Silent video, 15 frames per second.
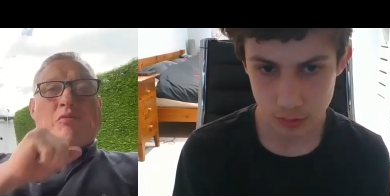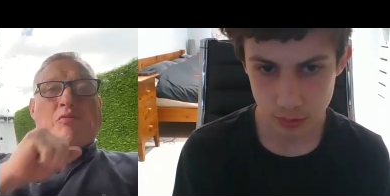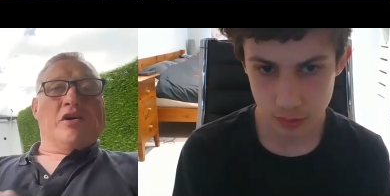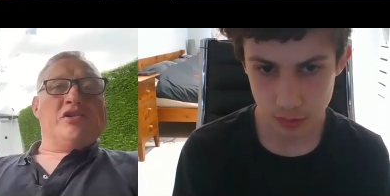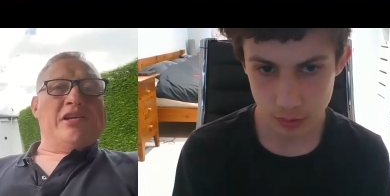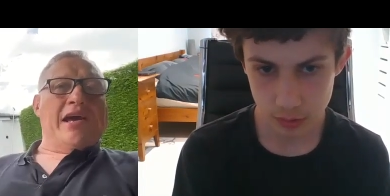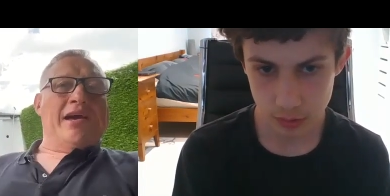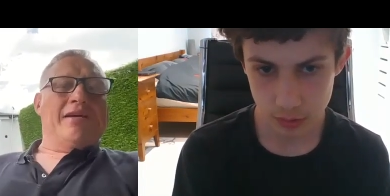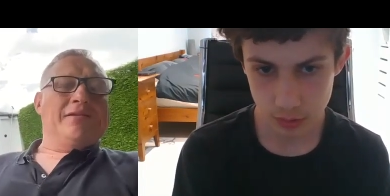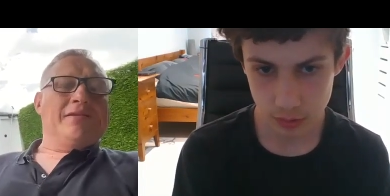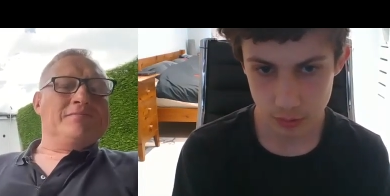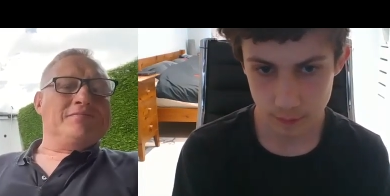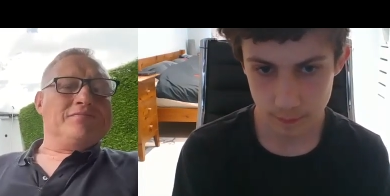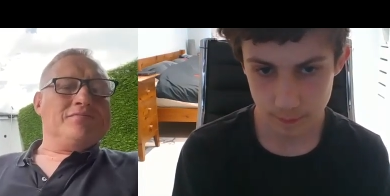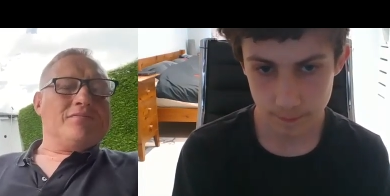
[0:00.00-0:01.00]
Speaker 1: was, yeah.
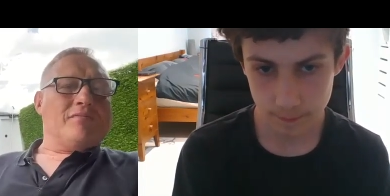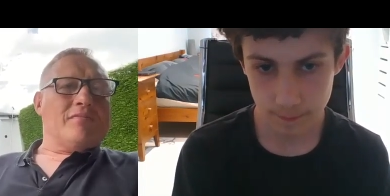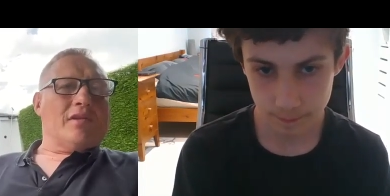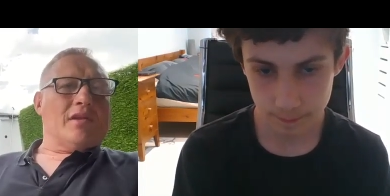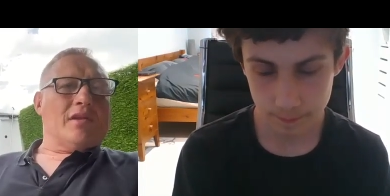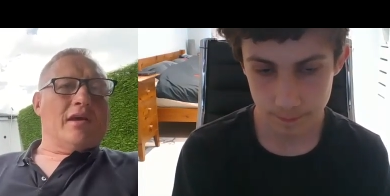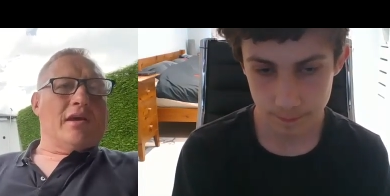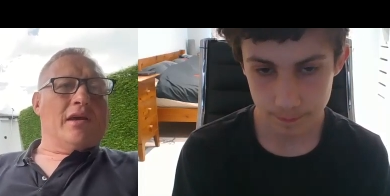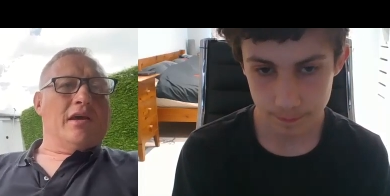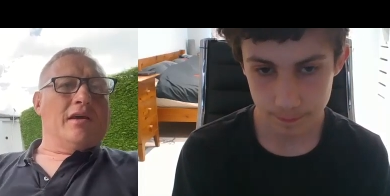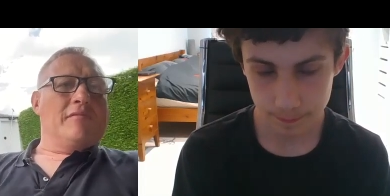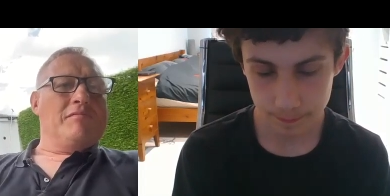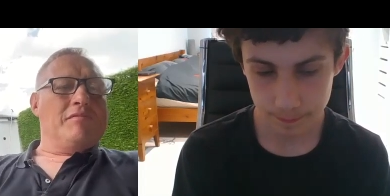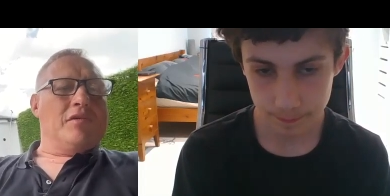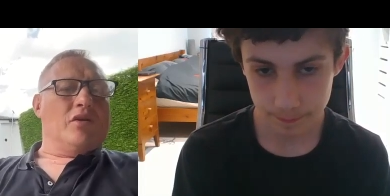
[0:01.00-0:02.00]

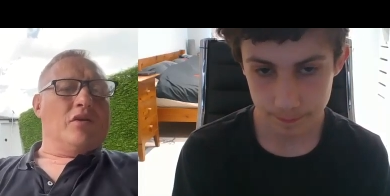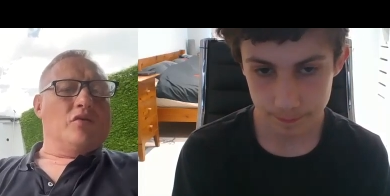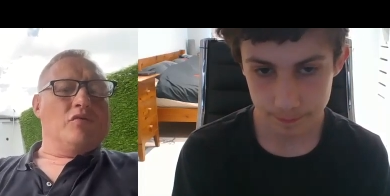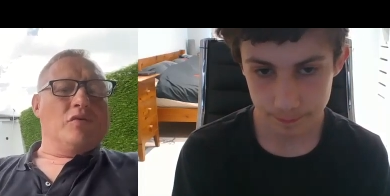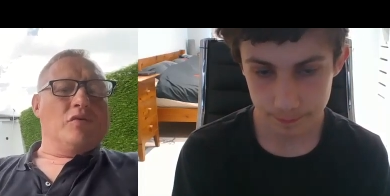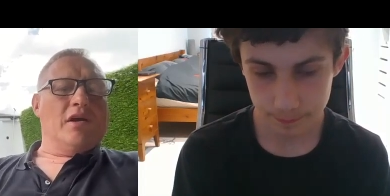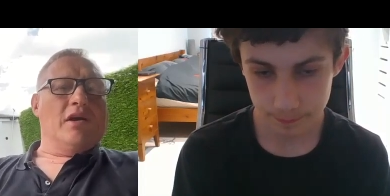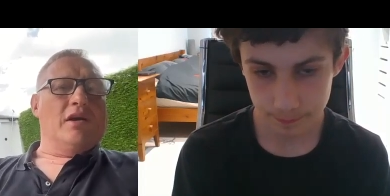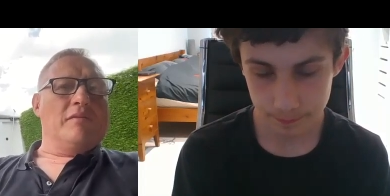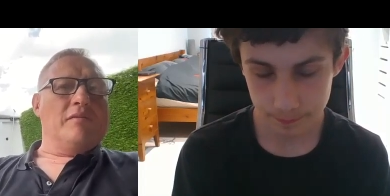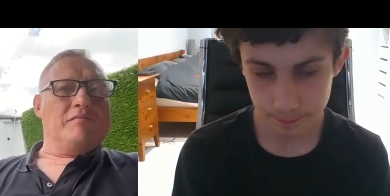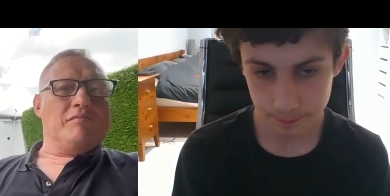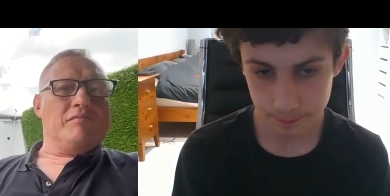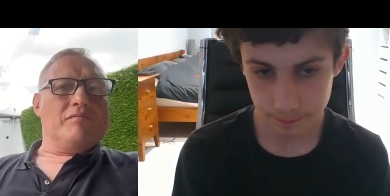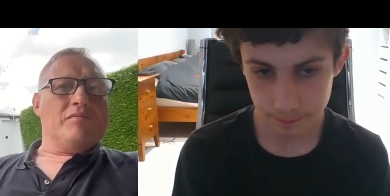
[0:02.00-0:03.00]
Um, who,
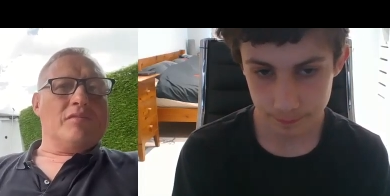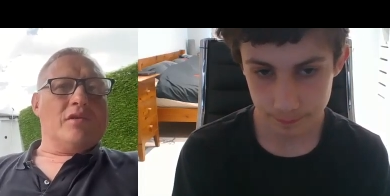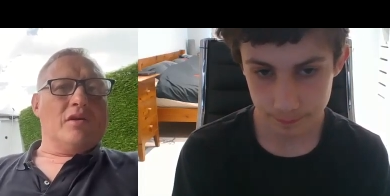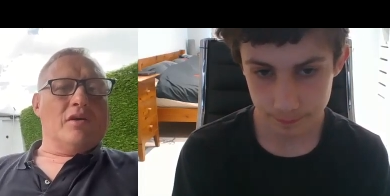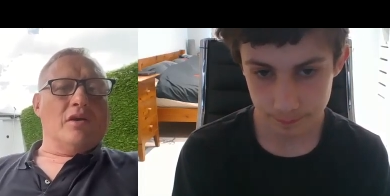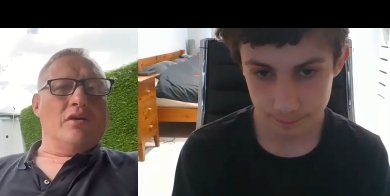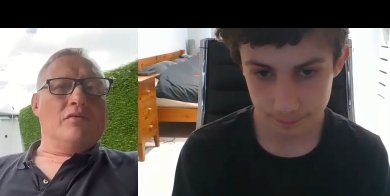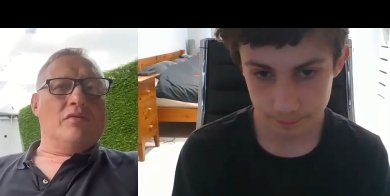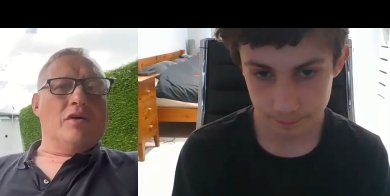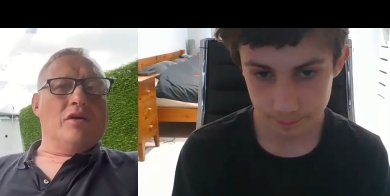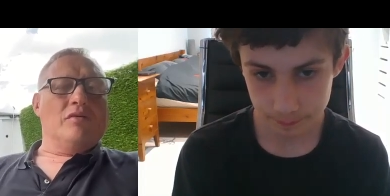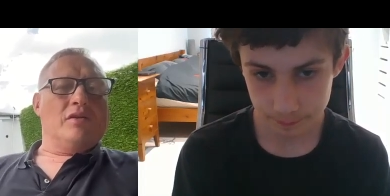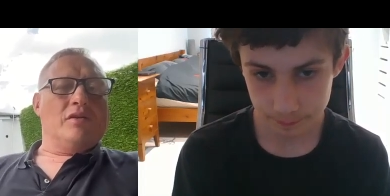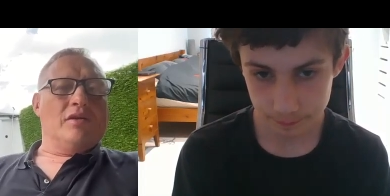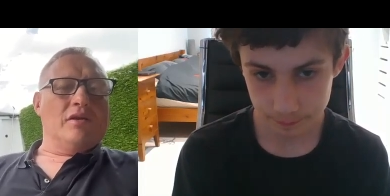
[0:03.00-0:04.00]
um, who who
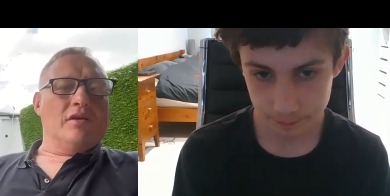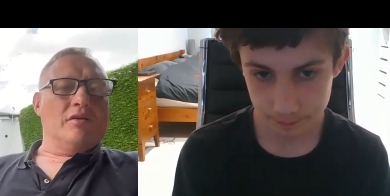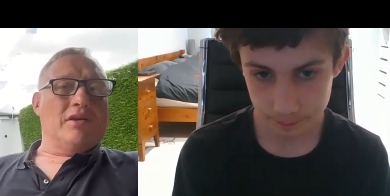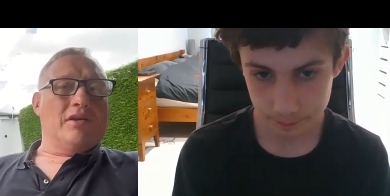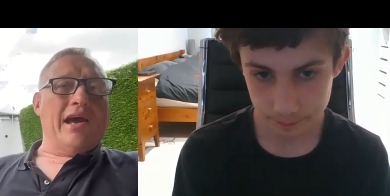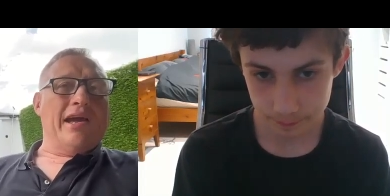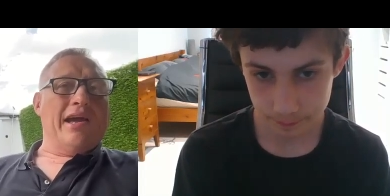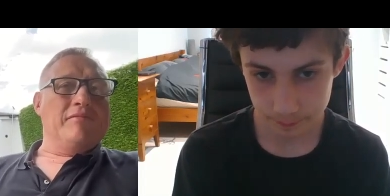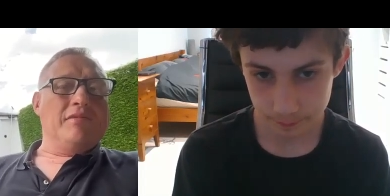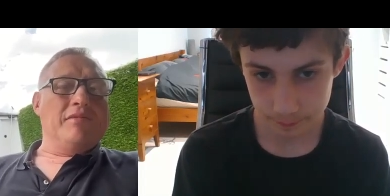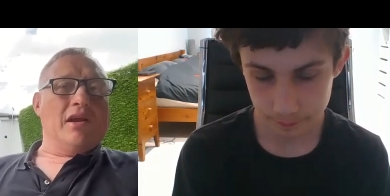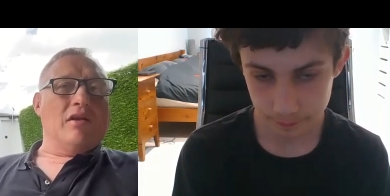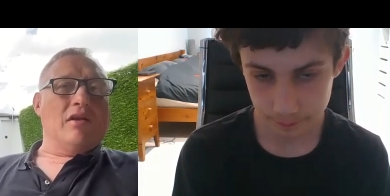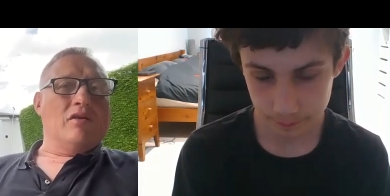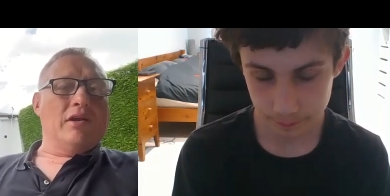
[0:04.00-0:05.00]
who came, you
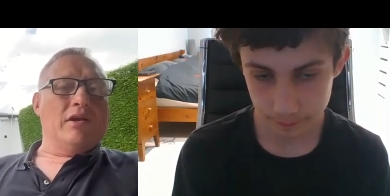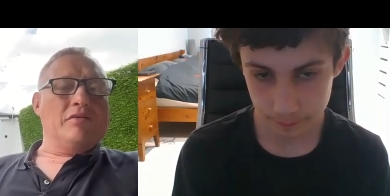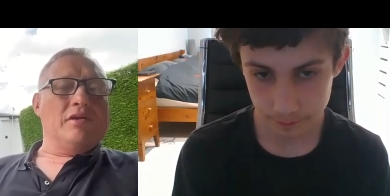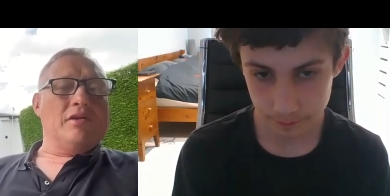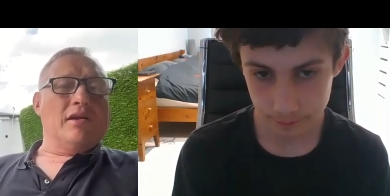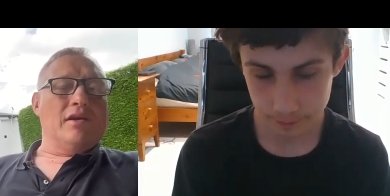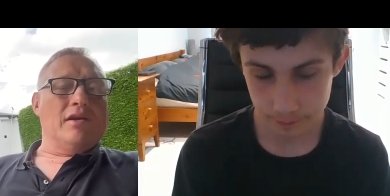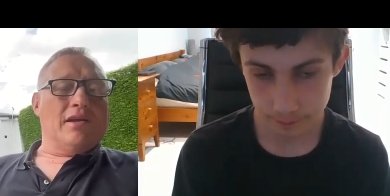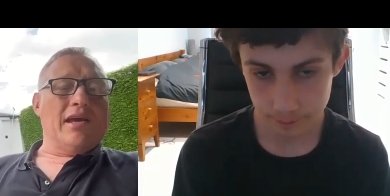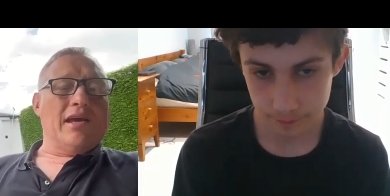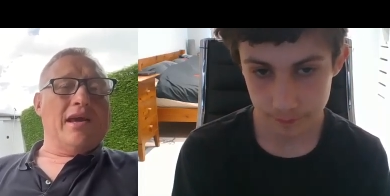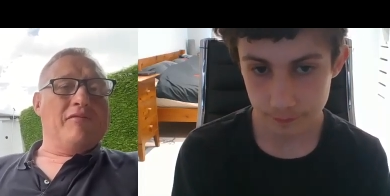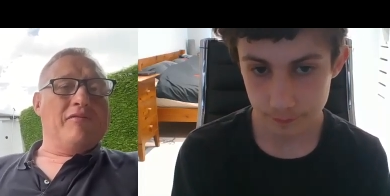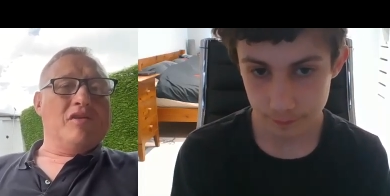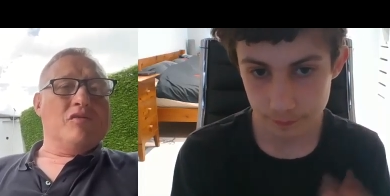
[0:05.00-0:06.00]
know, who, who
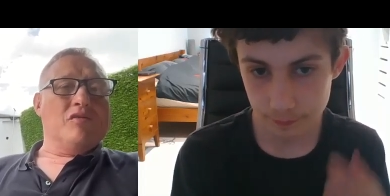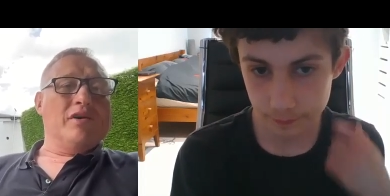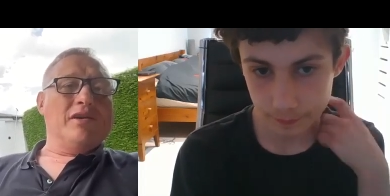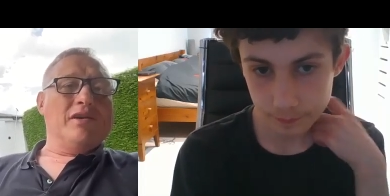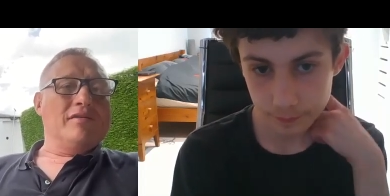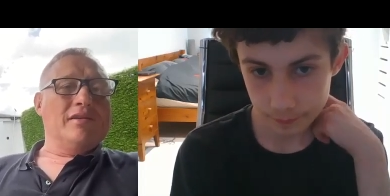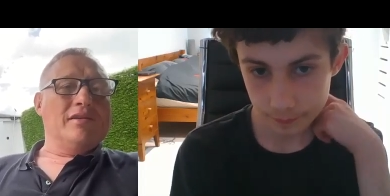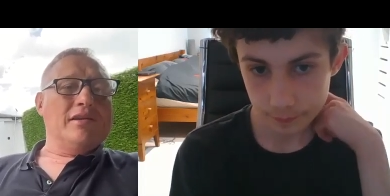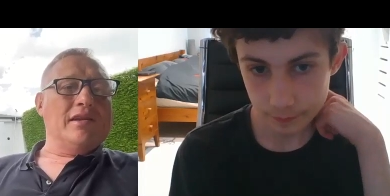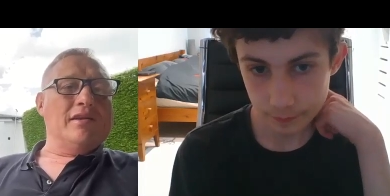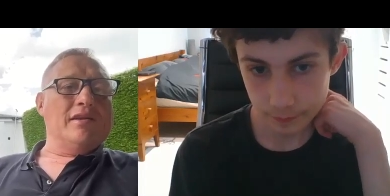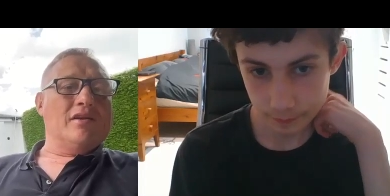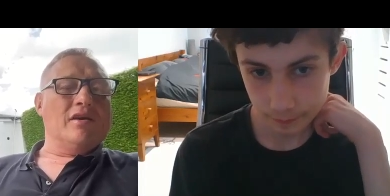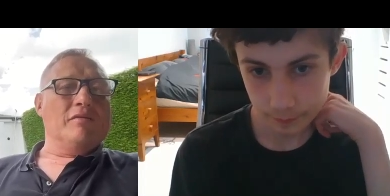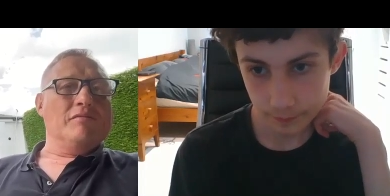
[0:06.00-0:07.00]
came for the win. He
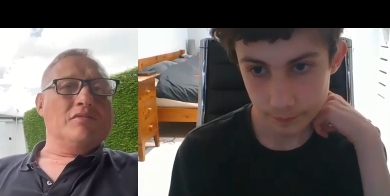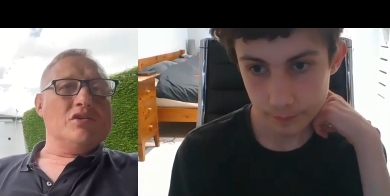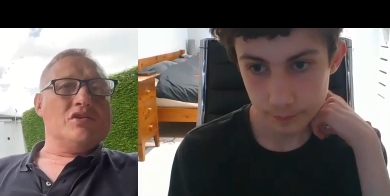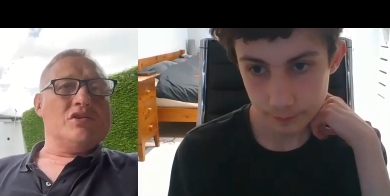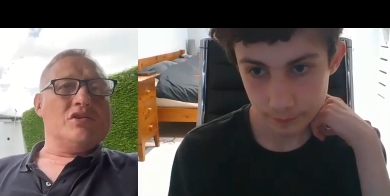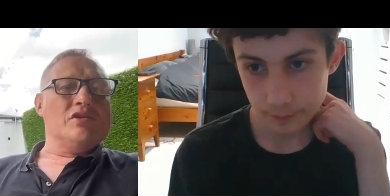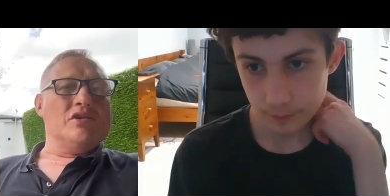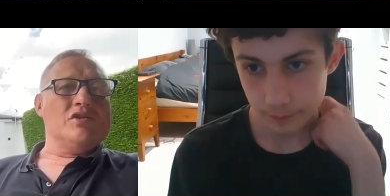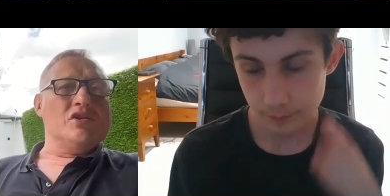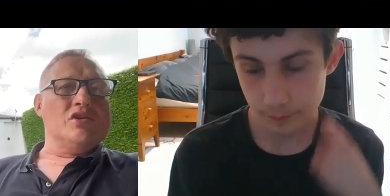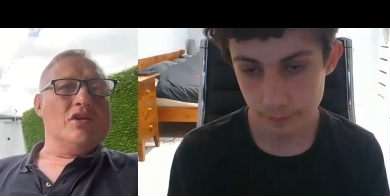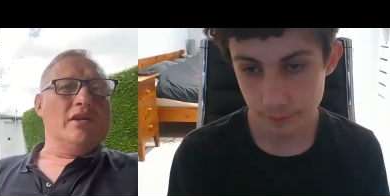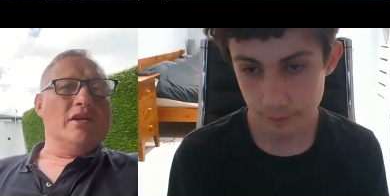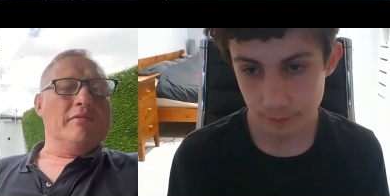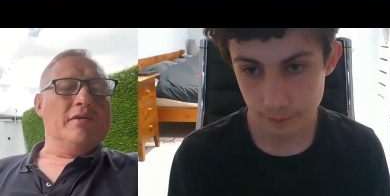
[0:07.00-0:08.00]
didn't come just as a
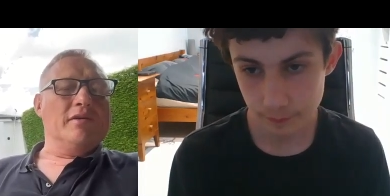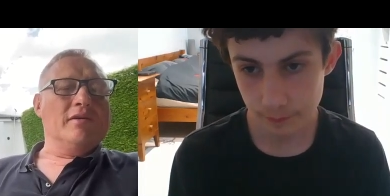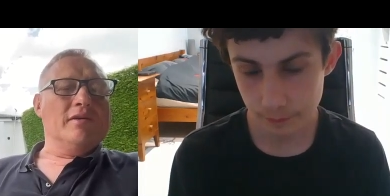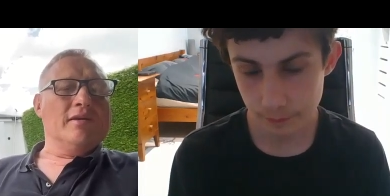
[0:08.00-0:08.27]
journeyman